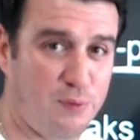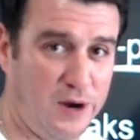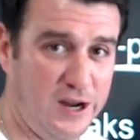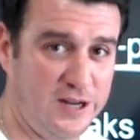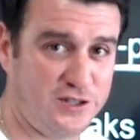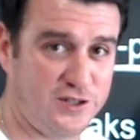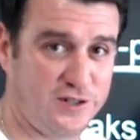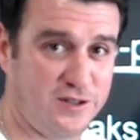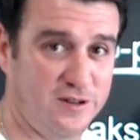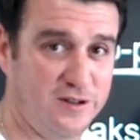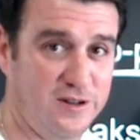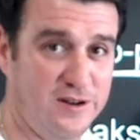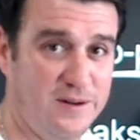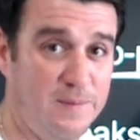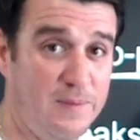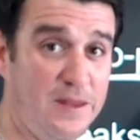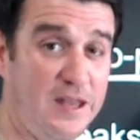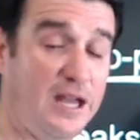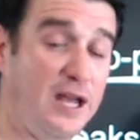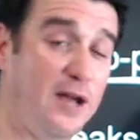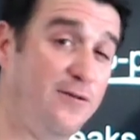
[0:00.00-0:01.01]
pressure
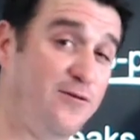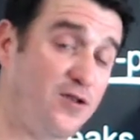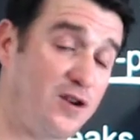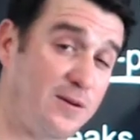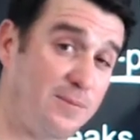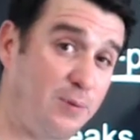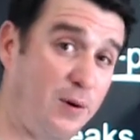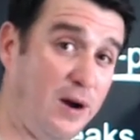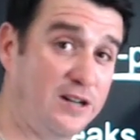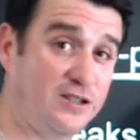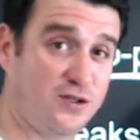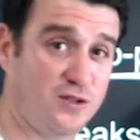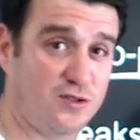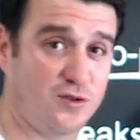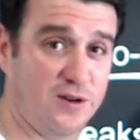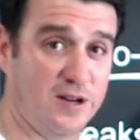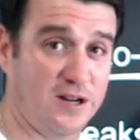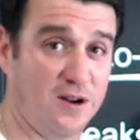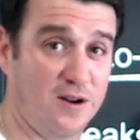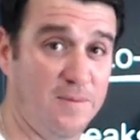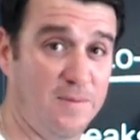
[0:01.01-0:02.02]
if you're in pressure
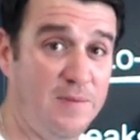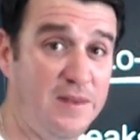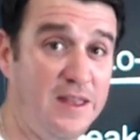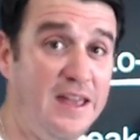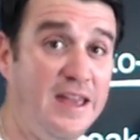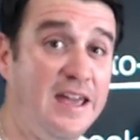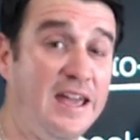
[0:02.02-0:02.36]
trigger.